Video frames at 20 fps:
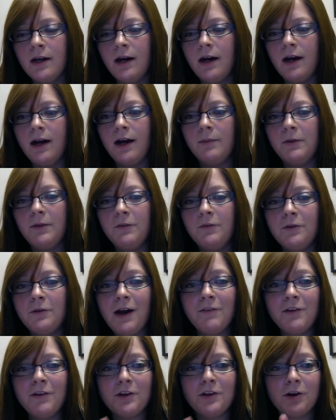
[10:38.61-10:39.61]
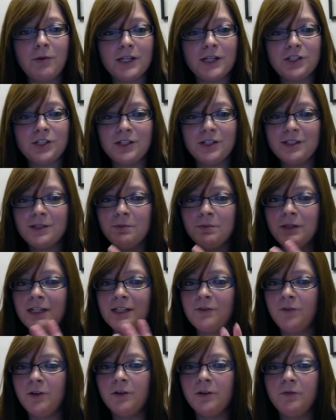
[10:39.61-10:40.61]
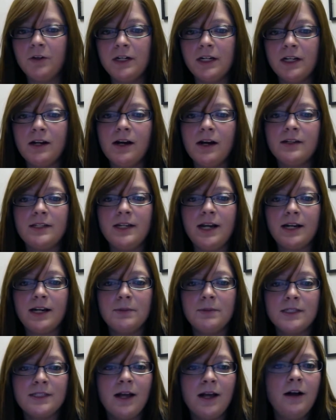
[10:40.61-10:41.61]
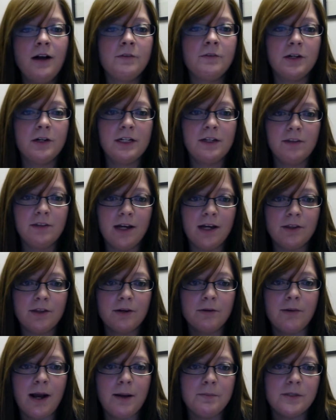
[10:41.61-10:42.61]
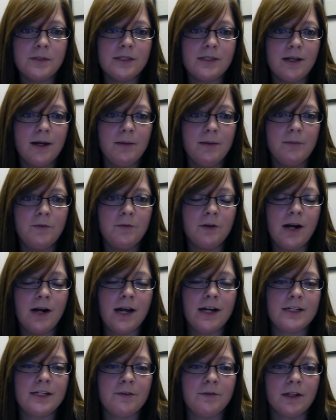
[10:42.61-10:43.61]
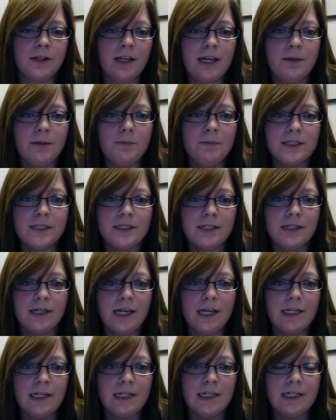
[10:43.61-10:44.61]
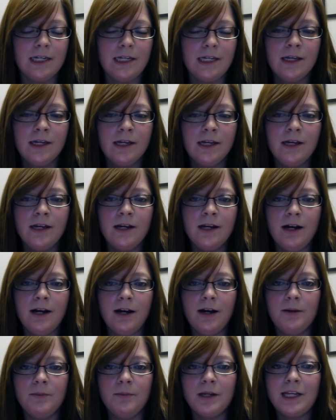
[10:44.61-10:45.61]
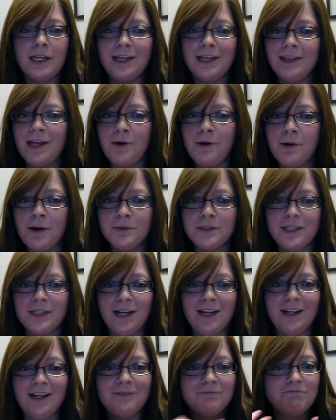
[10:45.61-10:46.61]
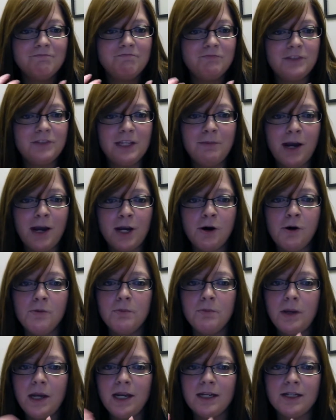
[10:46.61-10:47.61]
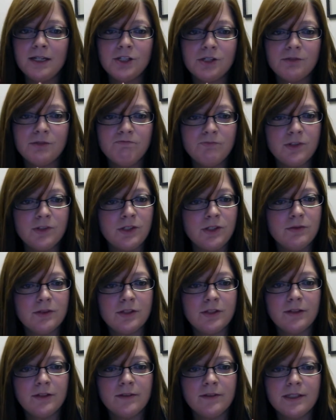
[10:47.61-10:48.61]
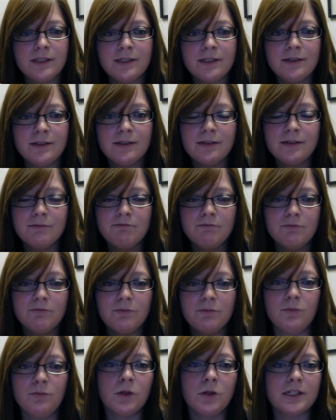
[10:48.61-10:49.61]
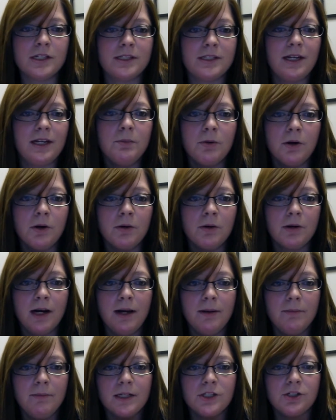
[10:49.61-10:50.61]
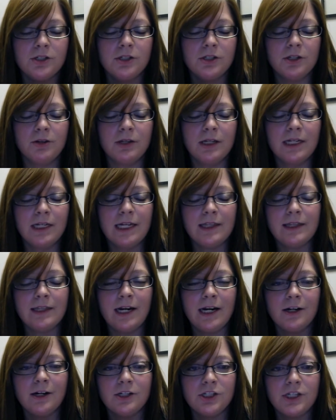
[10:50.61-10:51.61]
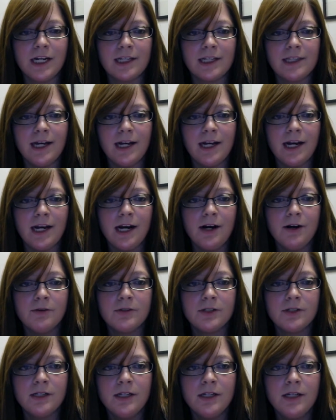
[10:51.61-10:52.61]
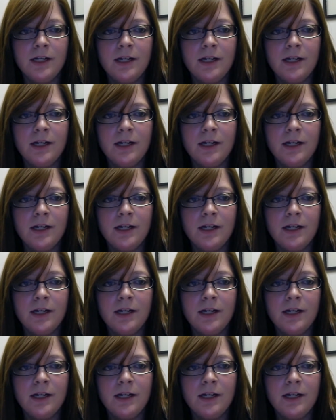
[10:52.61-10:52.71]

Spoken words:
If you have other questions, please feel free to contact myself or any of the other reps if you're at a different campus than Ankeny. Again, that website, DMACC homepage, student services, work study program. Make sure you can get there and check that out.